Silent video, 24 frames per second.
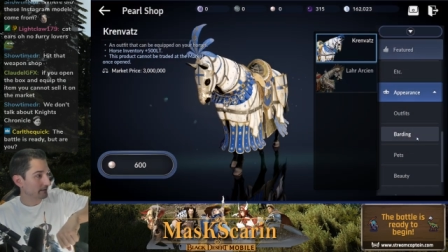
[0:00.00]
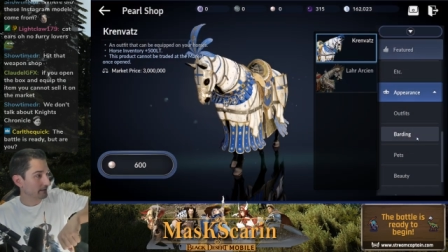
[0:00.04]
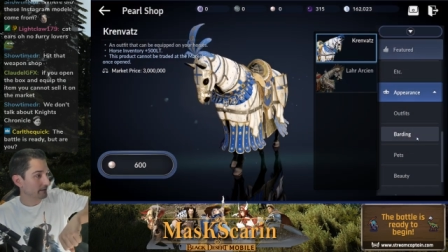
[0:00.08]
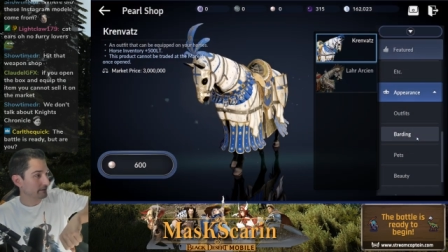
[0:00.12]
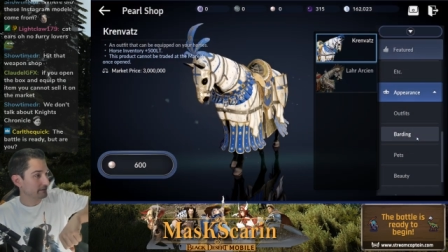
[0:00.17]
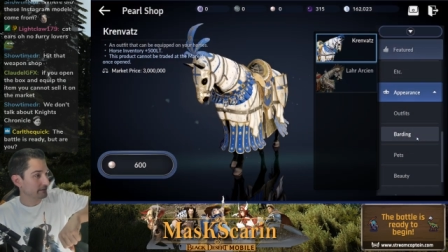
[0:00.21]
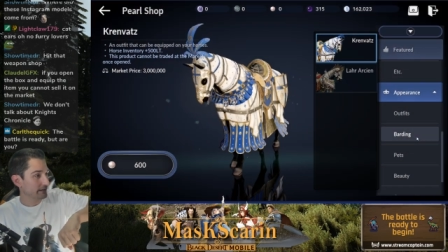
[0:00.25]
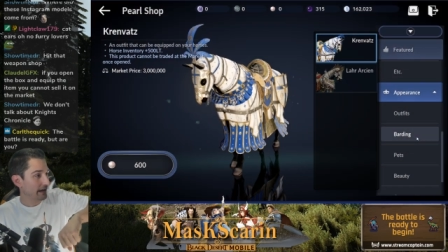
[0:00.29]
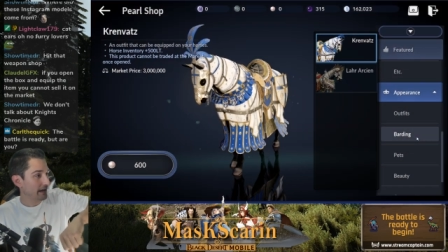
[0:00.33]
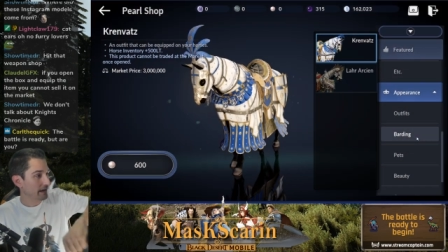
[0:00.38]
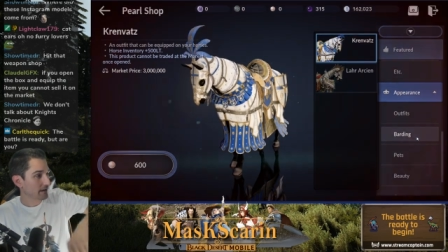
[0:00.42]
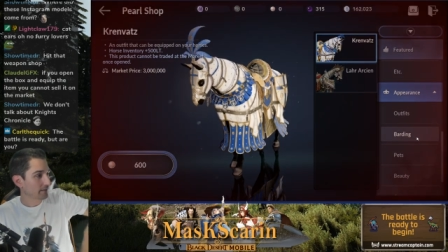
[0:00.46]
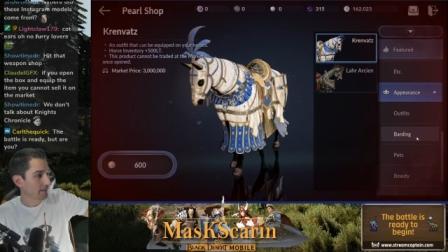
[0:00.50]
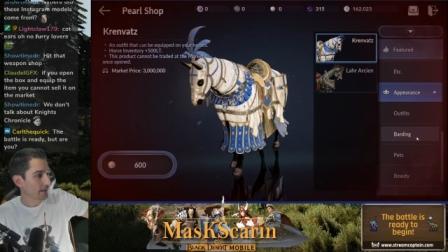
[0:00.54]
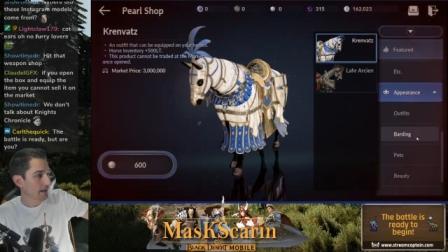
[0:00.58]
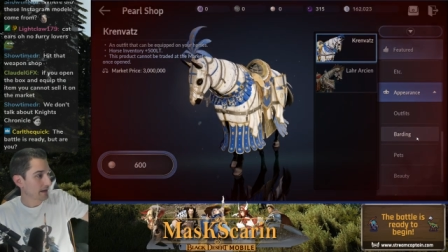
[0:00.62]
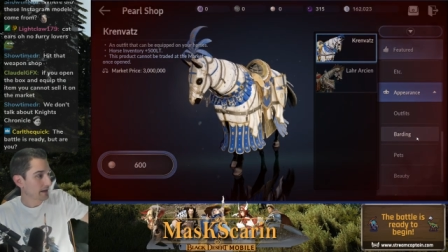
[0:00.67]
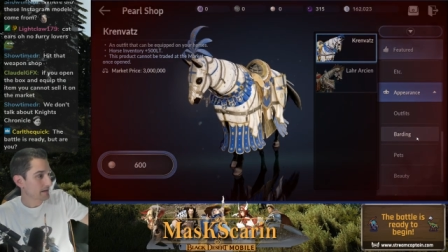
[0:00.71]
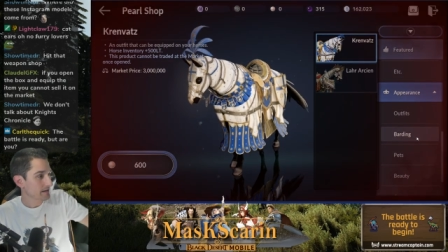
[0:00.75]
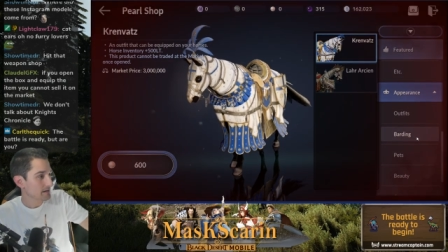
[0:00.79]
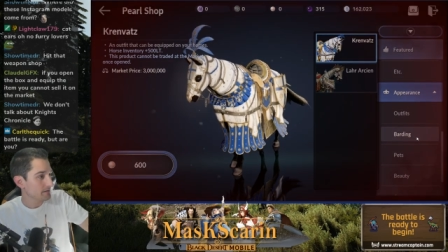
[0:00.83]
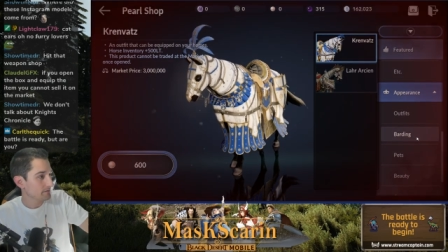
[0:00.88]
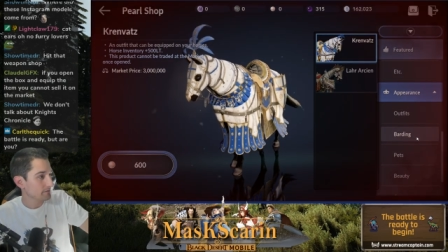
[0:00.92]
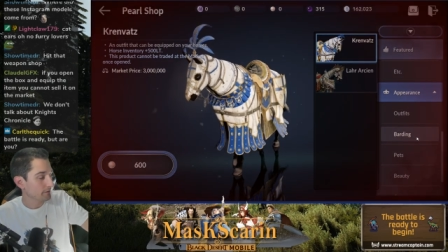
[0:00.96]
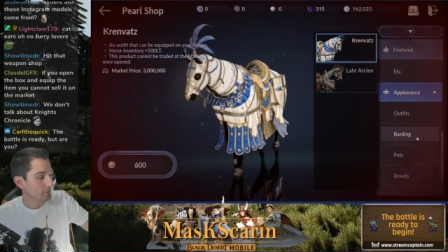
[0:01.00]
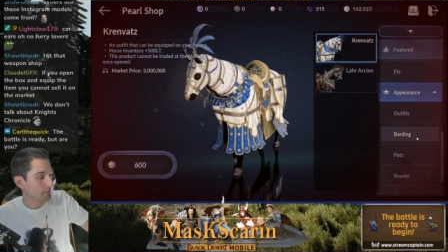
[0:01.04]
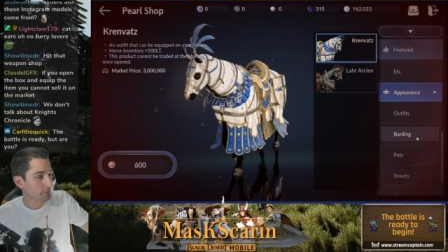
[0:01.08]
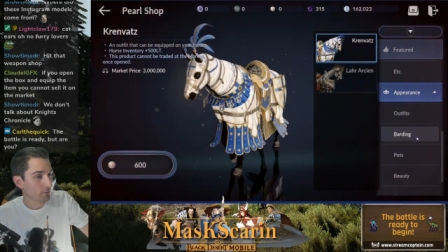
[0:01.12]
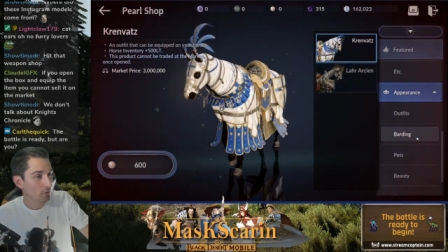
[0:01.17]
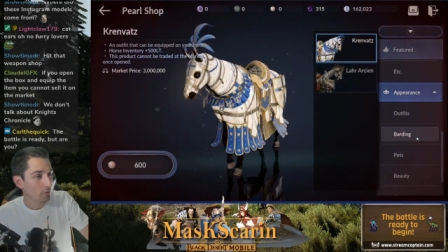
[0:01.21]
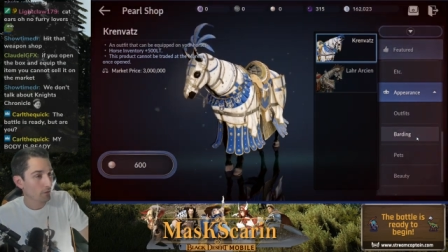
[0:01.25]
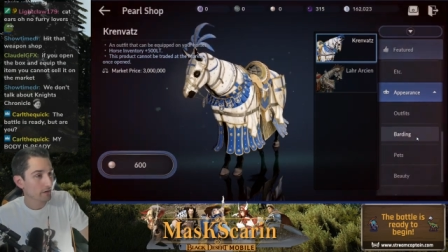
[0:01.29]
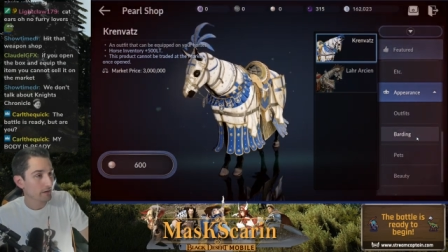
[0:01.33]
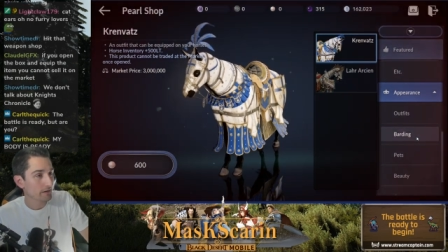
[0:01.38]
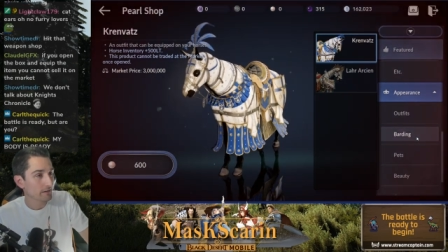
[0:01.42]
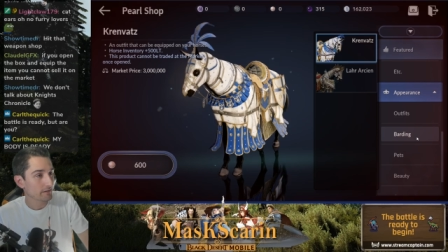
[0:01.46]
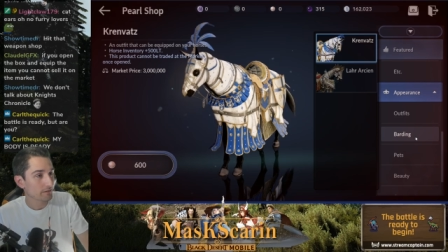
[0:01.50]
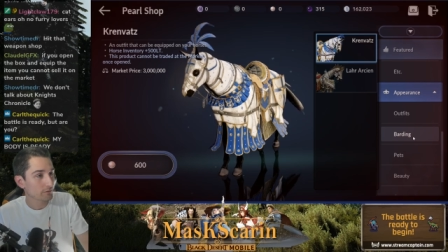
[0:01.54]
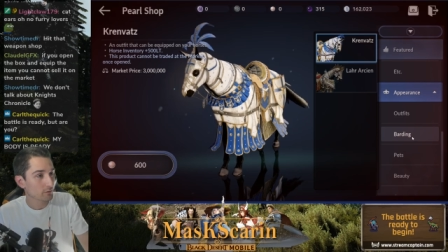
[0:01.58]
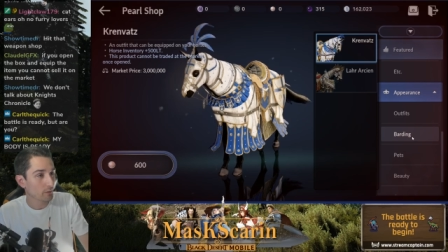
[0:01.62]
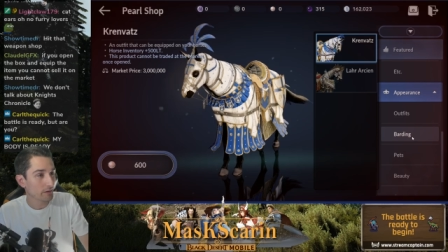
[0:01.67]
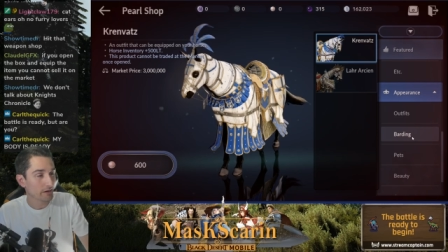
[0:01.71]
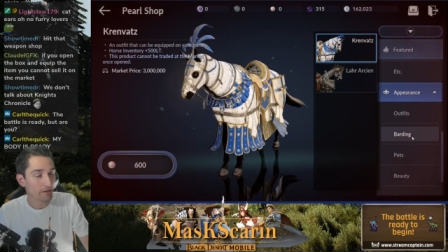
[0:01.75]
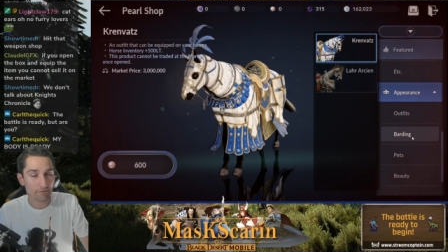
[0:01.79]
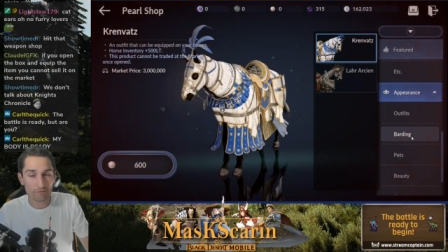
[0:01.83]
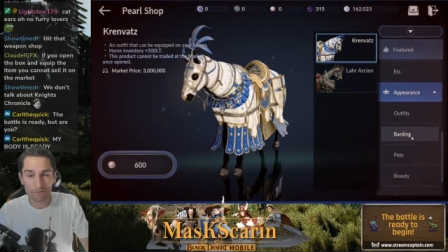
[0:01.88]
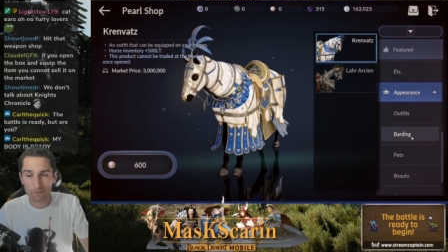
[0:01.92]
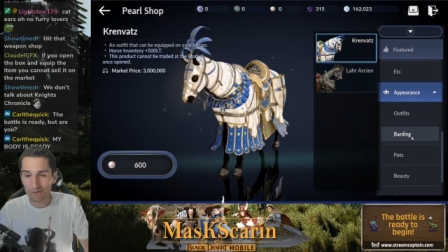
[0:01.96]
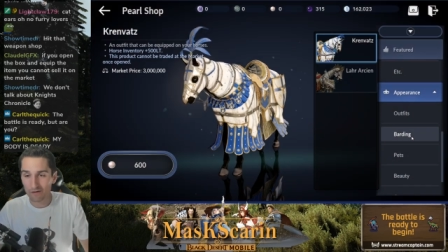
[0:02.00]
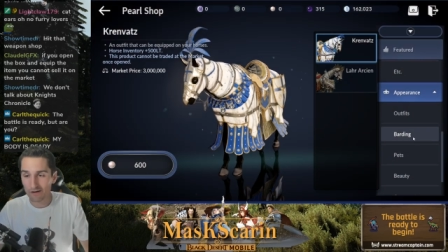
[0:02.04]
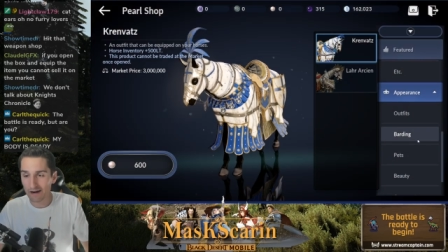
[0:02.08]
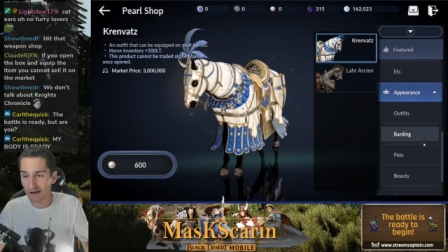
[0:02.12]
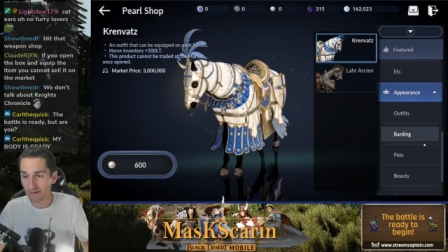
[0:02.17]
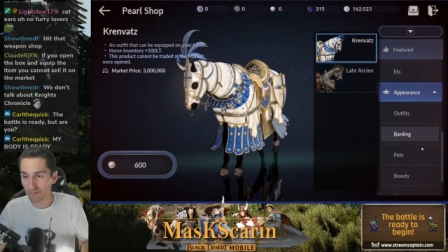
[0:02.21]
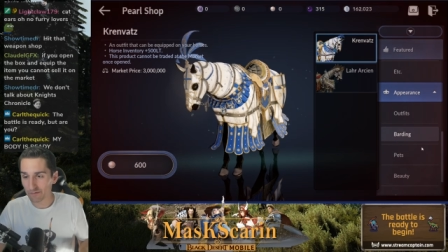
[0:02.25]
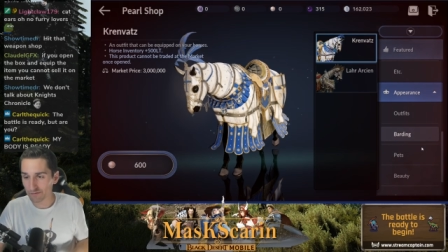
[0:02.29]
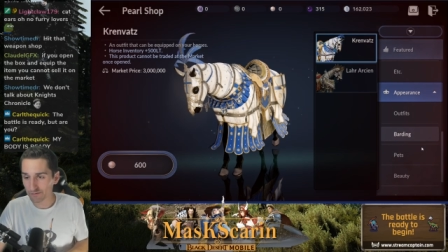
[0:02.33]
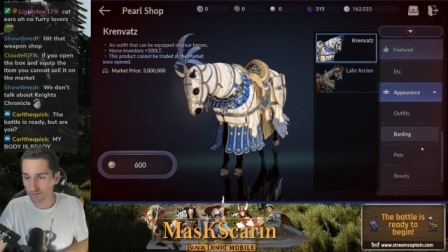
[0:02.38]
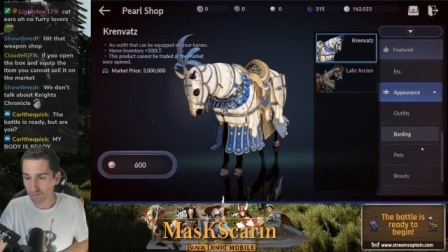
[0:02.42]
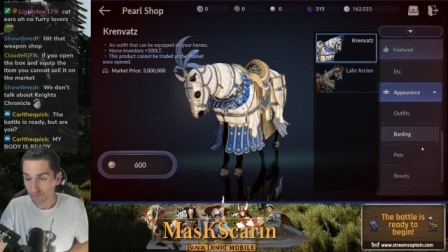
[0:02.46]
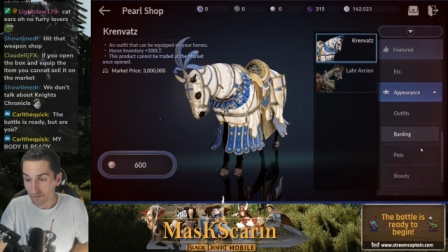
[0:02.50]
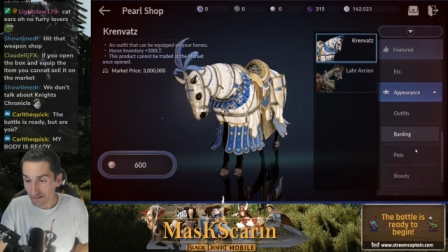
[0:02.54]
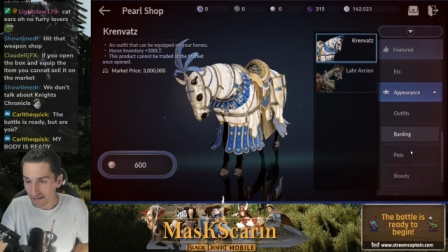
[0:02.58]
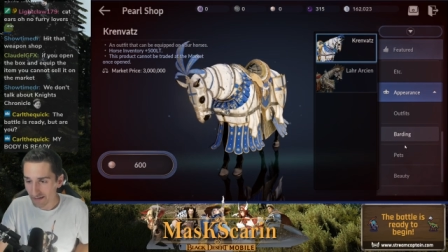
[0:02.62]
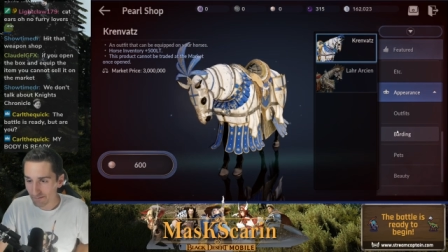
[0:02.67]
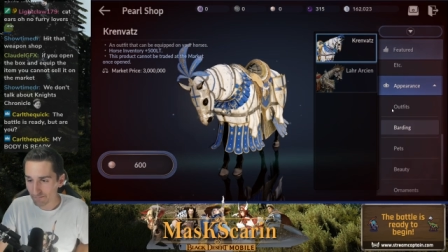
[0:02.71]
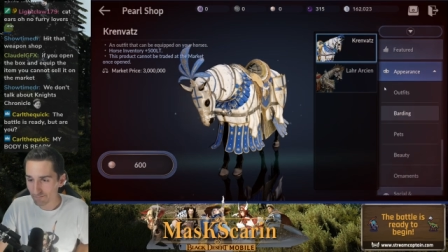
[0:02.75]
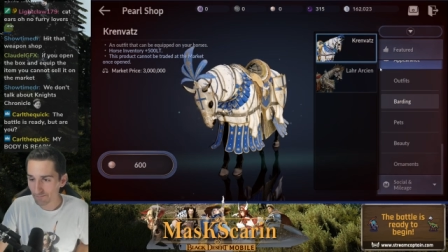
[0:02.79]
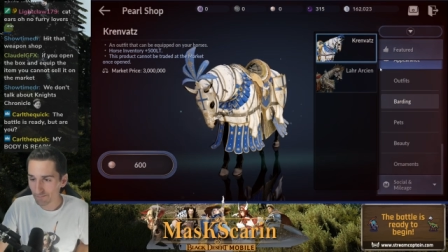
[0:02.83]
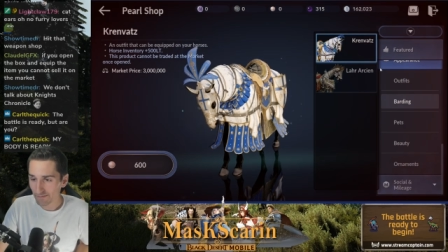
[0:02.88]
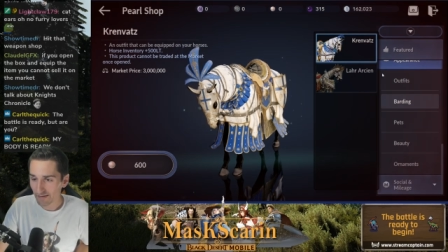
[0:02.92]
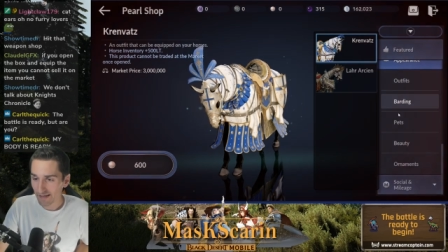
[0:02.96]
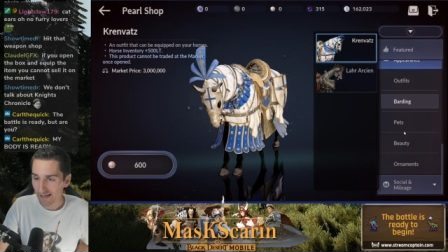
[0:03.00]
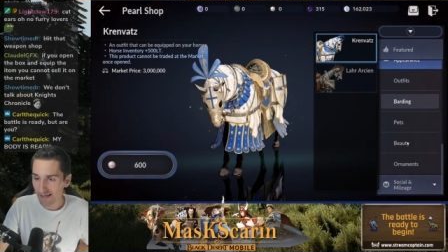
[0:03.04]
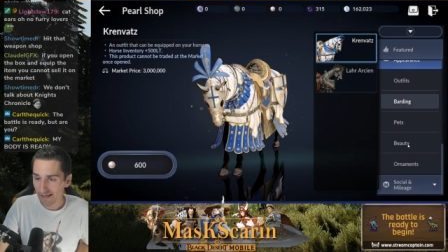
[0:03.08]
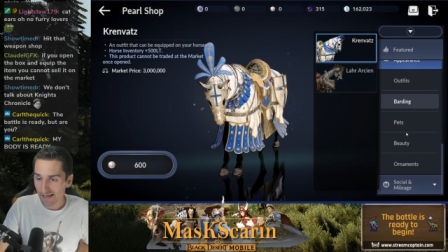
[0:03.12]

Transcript: the tail end of a 40, 24 hour stream.